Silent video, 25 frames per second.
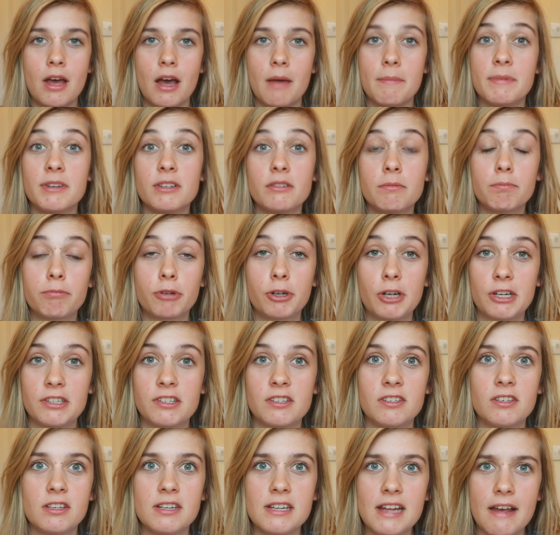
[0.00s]
I mean,
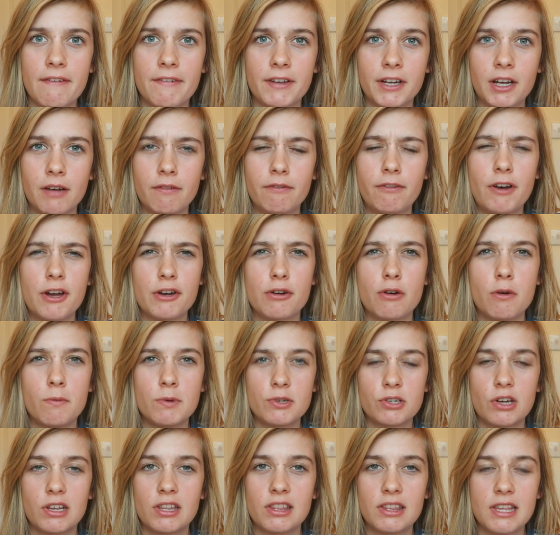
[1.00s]
progresses to the FA Cup final,
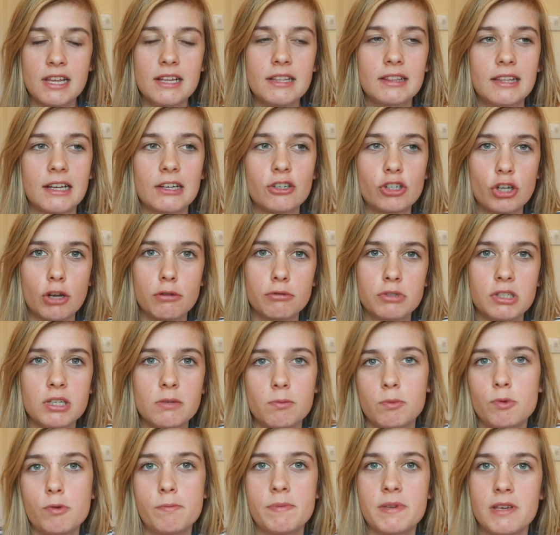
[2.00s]
which I think that
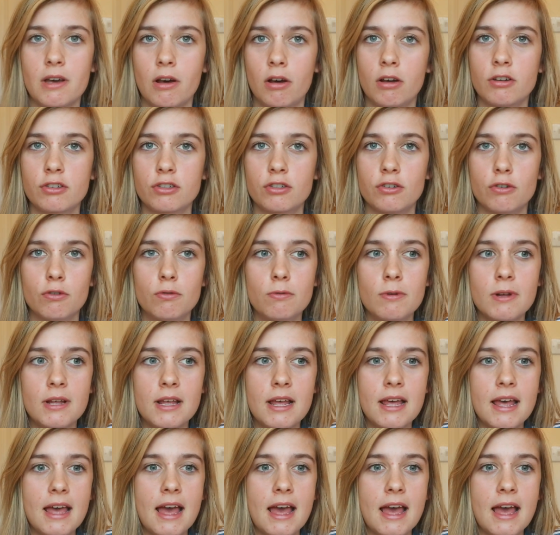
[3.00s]
Chelsea will be Arsenal.